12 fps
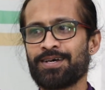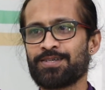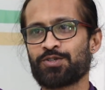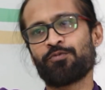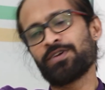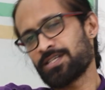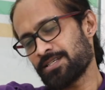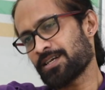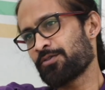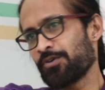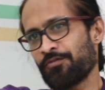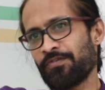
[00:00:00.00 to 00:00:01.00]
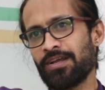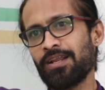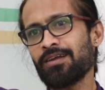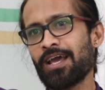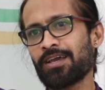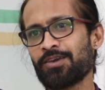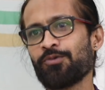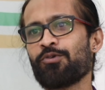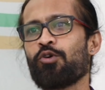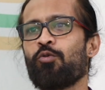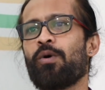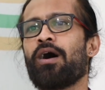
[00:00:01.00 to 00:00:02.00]
So which is a good feeling, like you
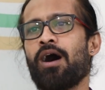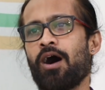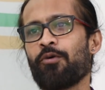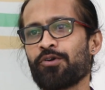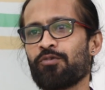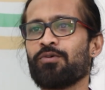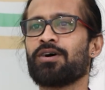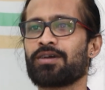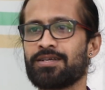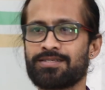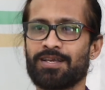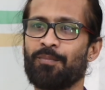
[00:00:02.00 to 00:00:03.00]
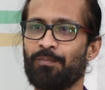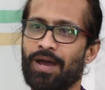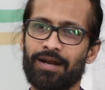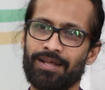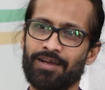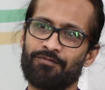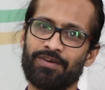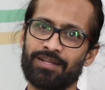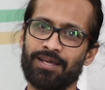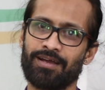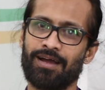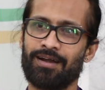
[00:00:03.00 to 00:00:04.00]
know how your work is impacting
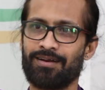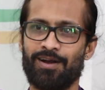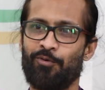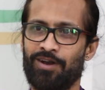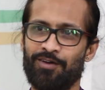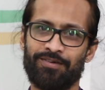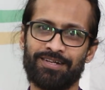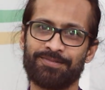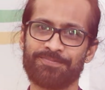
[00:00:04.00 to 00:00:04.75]
everything at ground level.